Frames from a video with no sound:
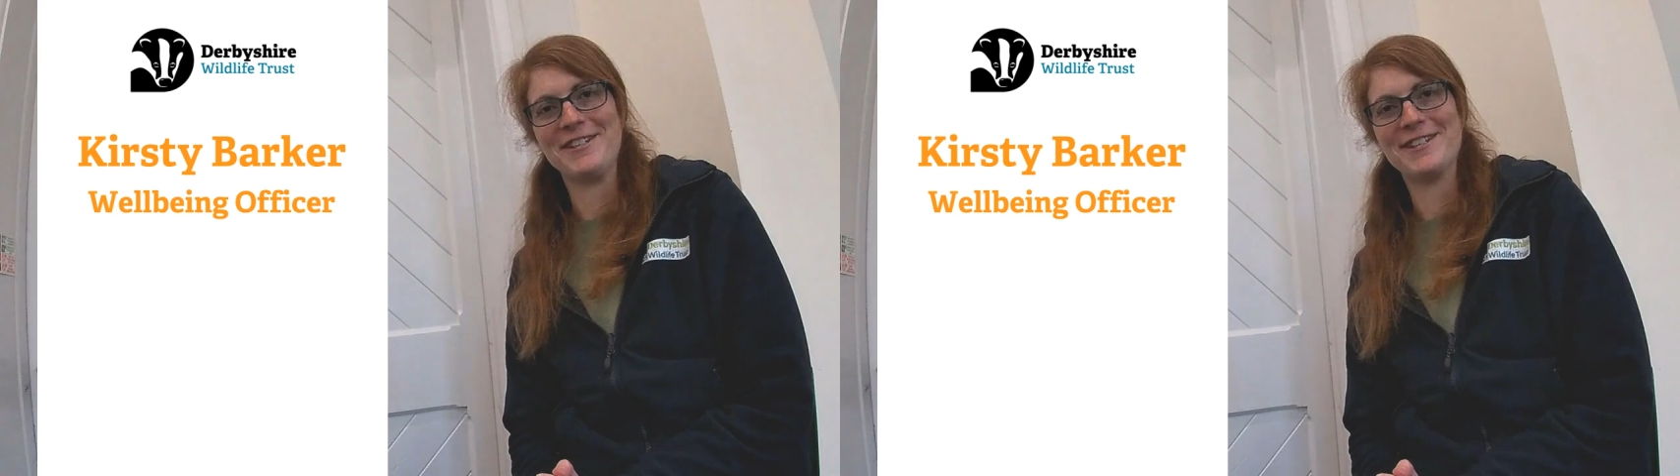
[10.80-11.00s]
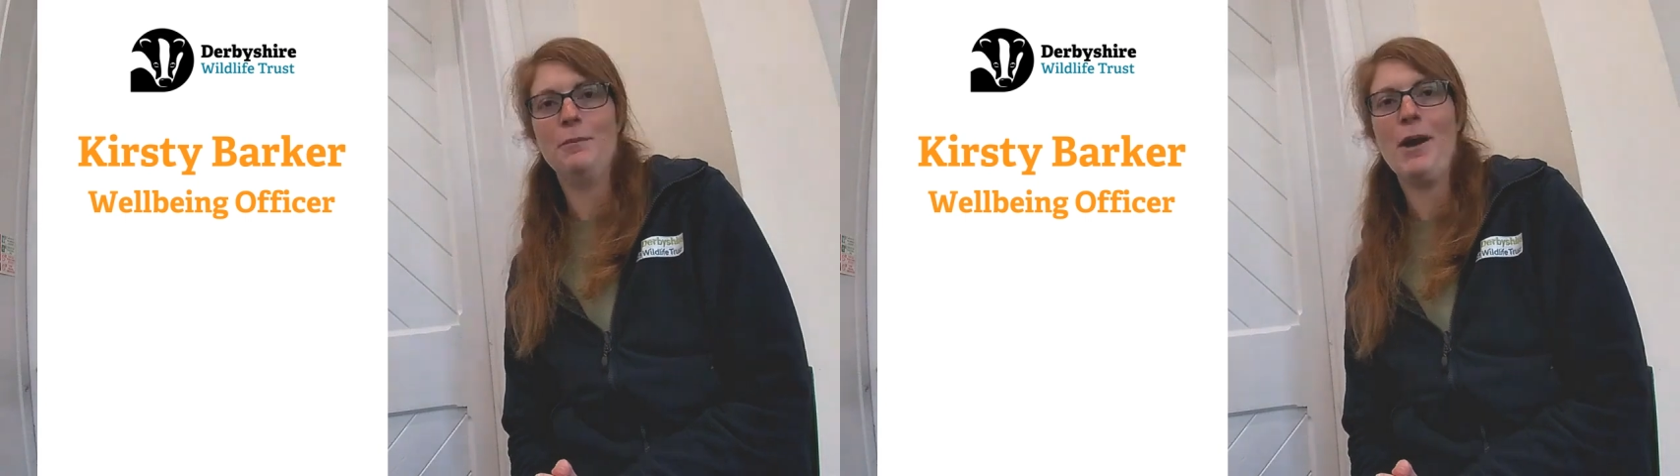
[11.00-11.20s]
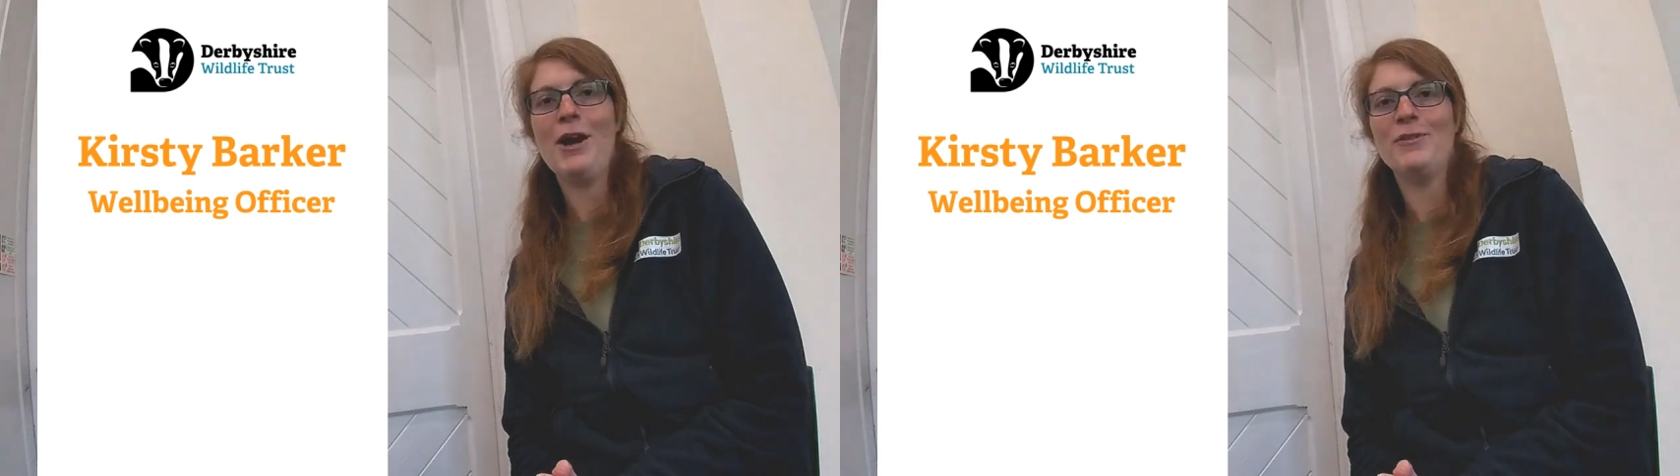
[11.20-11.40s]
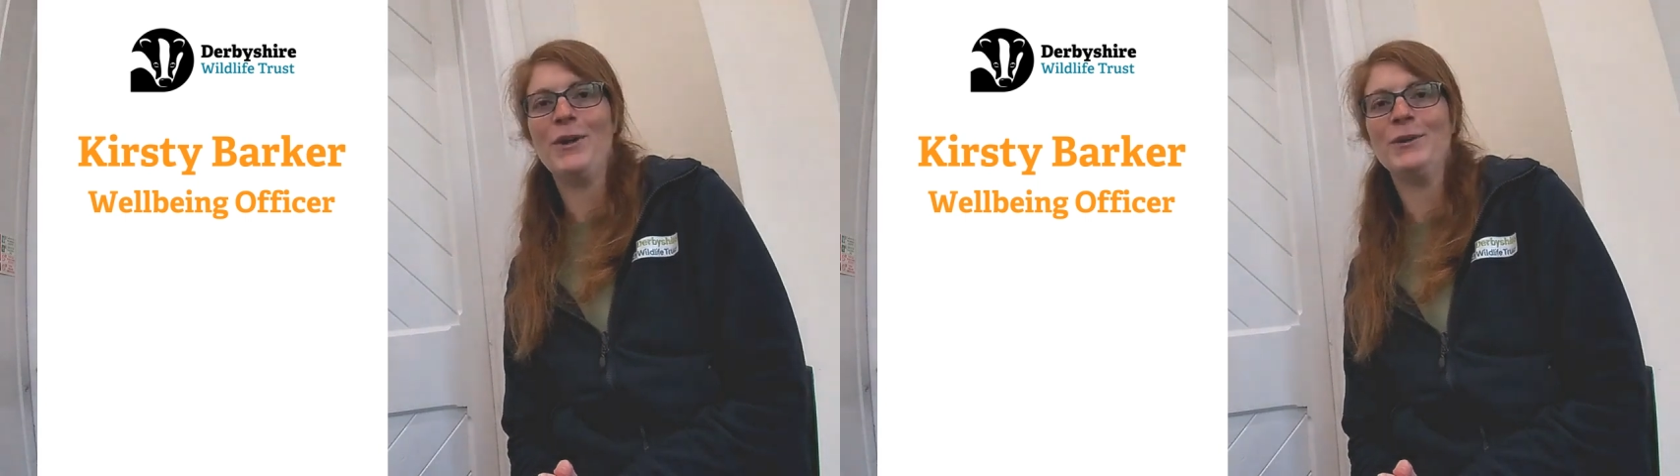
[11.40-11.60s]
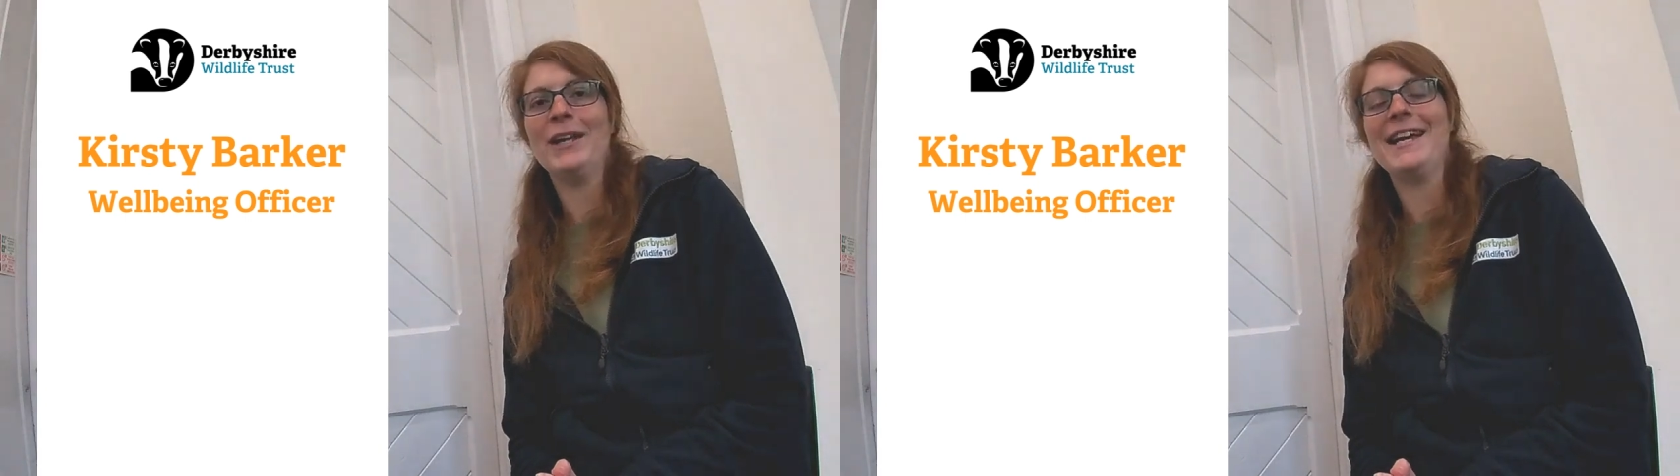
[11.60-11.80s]
Trust. My
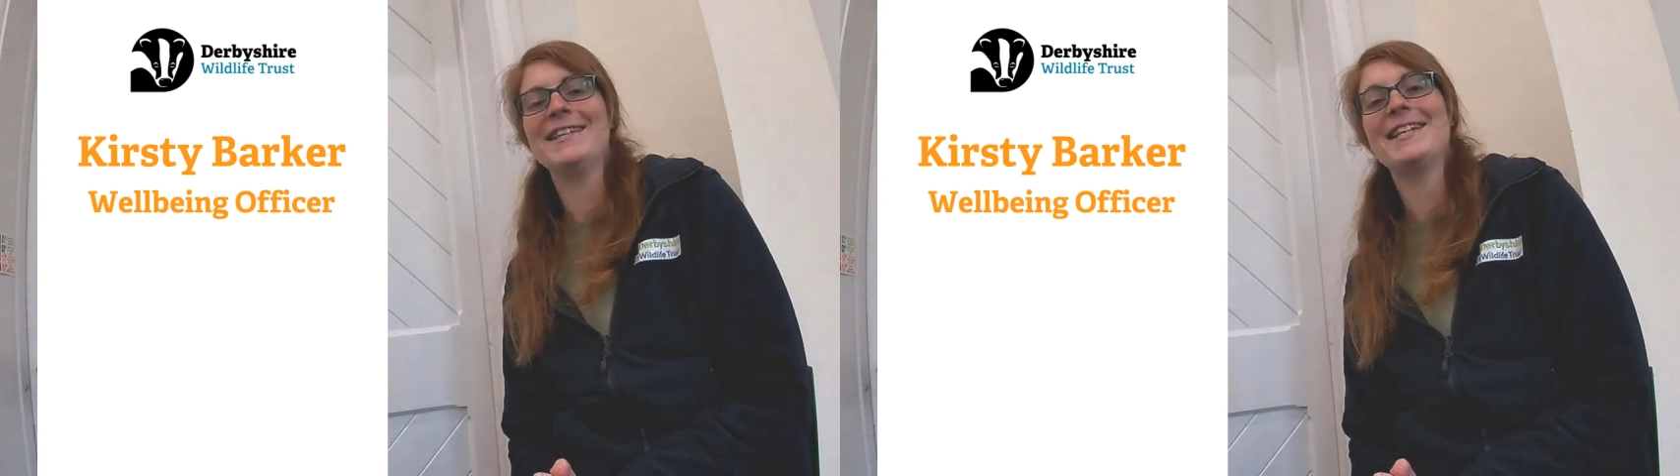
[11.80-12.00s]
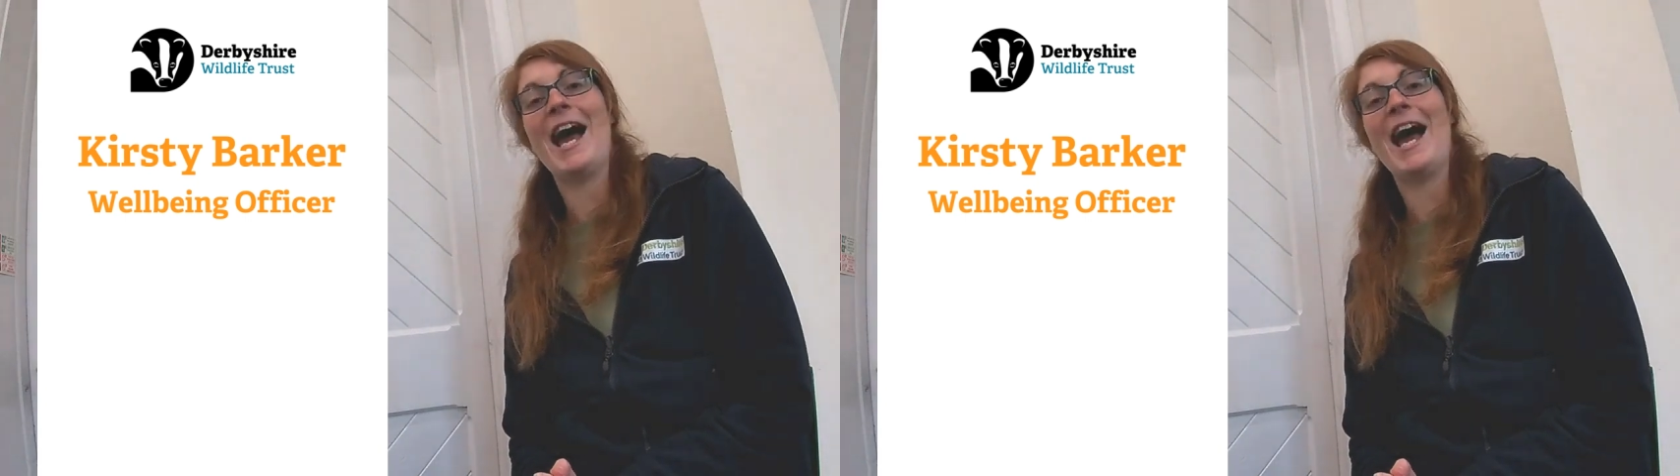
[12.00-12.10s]
role is